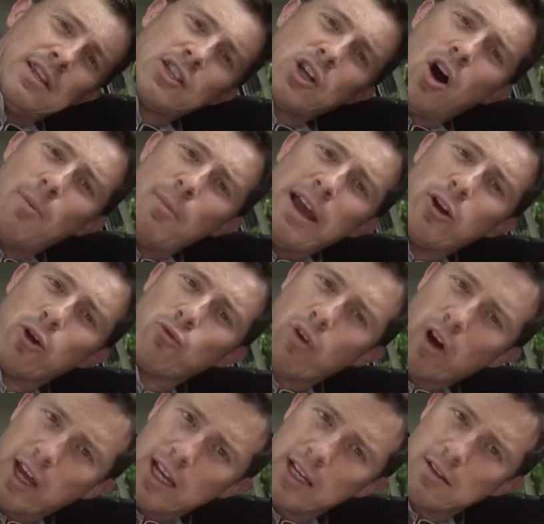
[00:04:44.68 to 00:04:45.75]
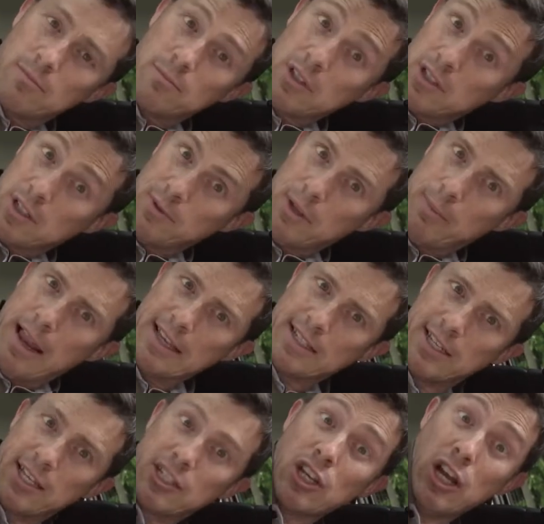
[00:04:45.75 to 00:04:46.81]
This car may look rugged, but some of the
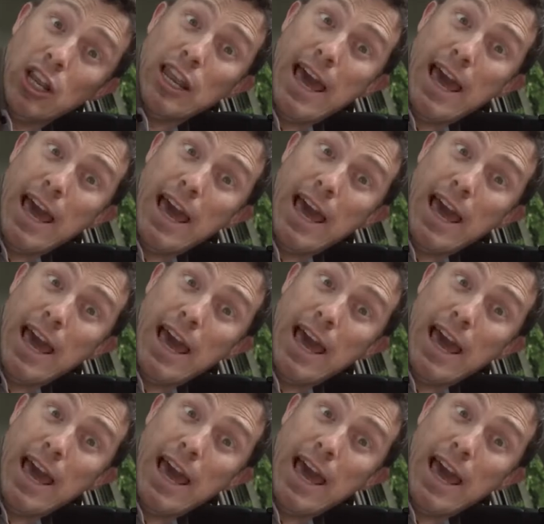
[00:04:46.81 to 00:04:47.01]
plastics are